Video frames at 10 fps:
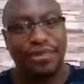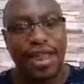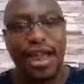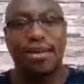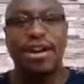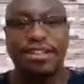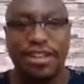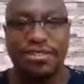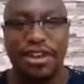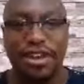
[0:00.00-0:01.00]
I want to
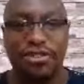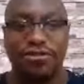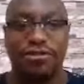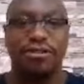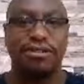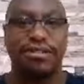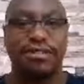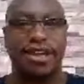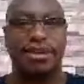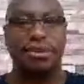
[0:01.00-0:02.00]
say thank you for
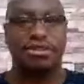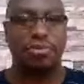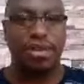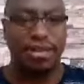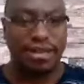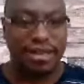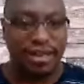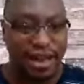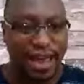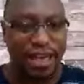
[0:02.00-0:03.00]
staying with me.
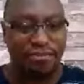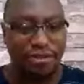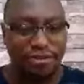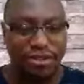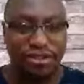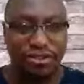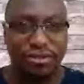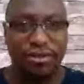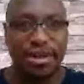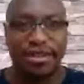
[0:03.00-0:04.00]
Like I promised
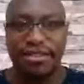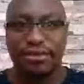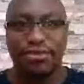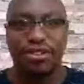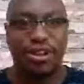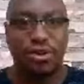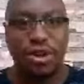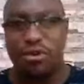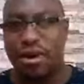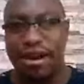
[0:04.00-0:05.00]
you, this was a
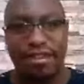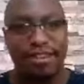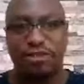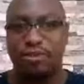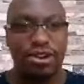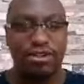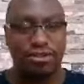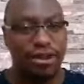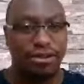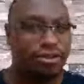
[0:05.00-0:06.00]
quick word. I just wanted to
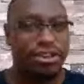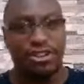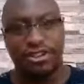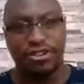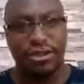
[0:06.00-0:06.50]
download it to you.